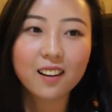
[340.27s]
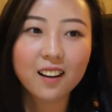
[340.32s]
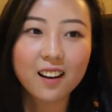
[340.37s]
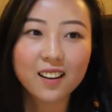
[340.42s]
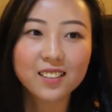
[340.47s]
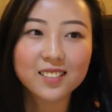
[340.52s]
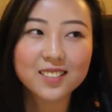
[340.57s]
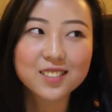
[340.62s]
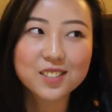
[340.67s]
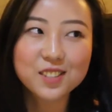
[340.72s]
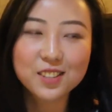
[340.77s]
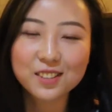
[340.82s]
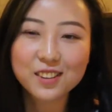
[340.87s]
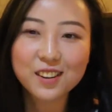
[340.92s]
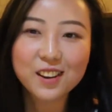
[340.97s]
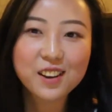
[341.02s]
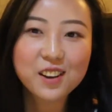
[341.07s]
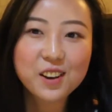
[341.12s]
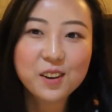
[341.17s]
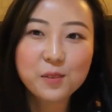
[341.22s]
And
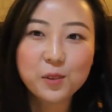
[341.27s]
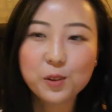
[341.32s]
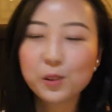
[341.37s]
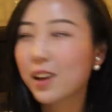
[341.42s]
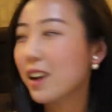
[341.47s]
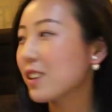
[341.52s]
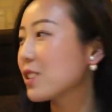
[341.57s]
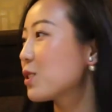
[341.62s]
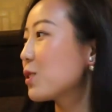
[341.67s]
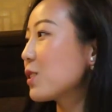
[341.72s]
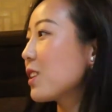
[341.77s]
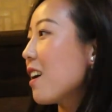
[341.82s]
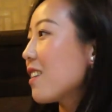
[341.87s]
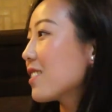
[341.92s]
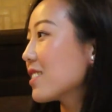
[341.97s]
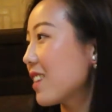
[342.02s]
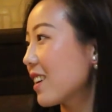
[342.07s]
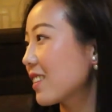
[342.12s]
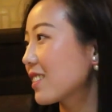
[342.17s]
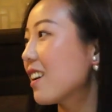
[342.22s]
if you like to
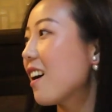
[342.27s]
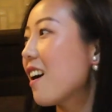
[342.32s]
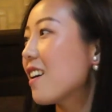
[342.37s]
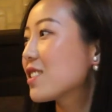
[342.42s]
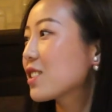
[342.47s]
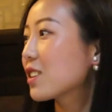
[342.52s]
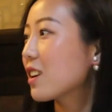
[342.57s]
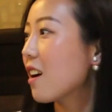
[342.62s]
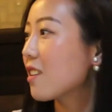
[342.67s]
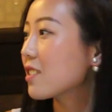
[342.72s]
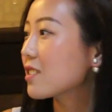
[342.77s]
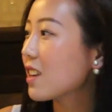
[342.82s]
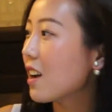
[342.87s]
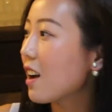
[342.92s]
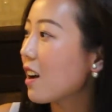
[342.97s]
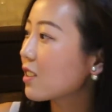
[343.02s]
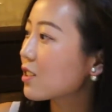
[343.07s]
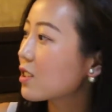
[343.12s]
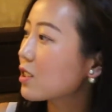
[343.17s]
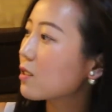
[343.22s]
contact us,
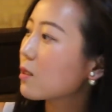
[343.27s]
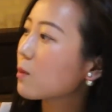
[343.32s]
contact